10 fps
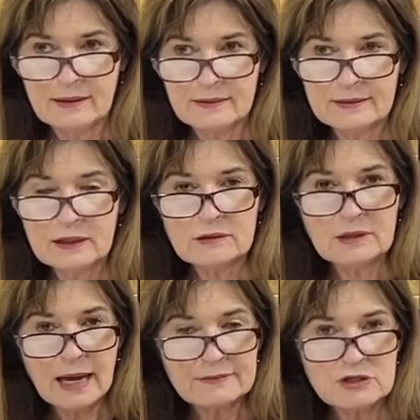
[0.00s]
their
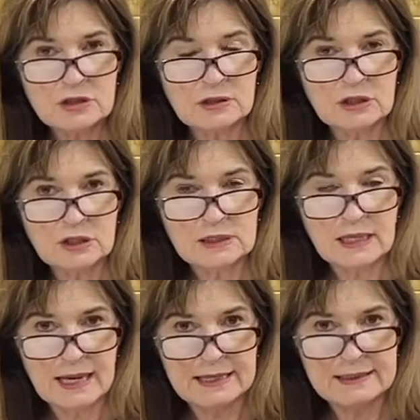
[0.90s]
life should look
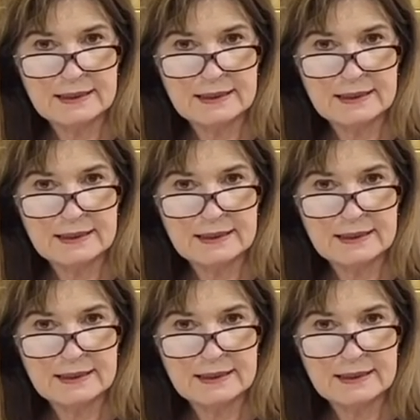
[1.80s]
like